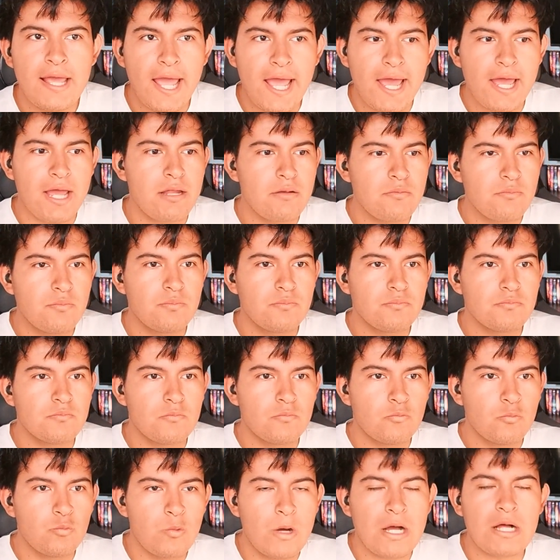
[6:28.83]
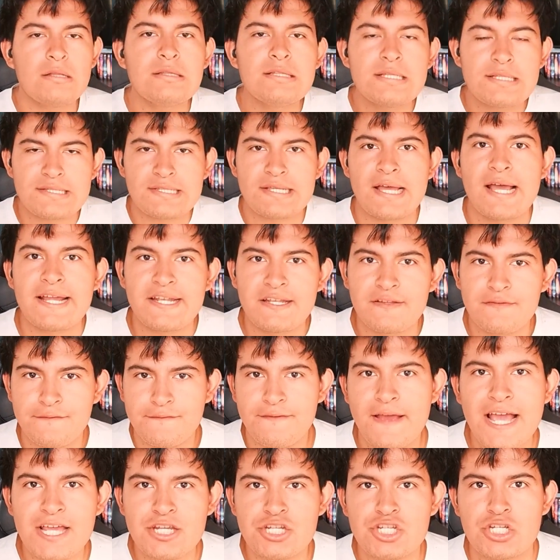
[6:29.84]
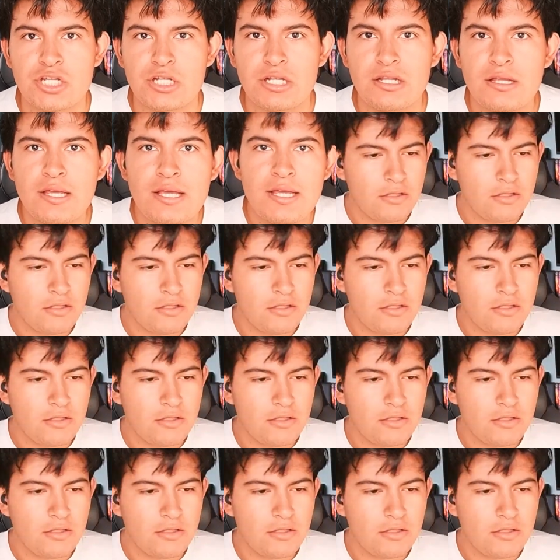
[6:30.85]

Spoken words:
and well-designed fashion.